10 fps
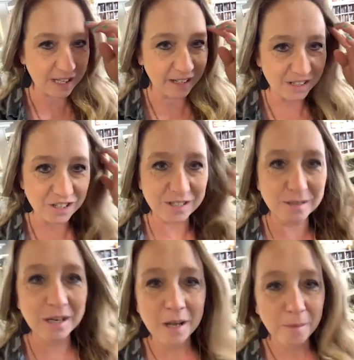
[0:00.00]
on, is just
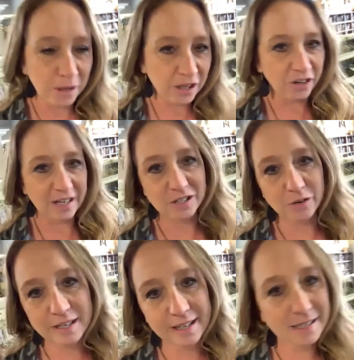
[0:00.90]
bringing you guys new
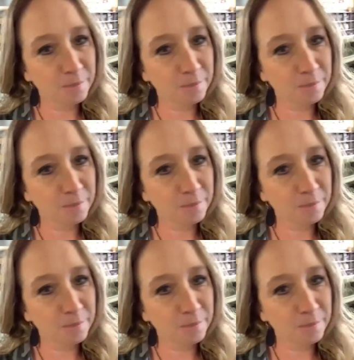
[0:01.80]
ideas,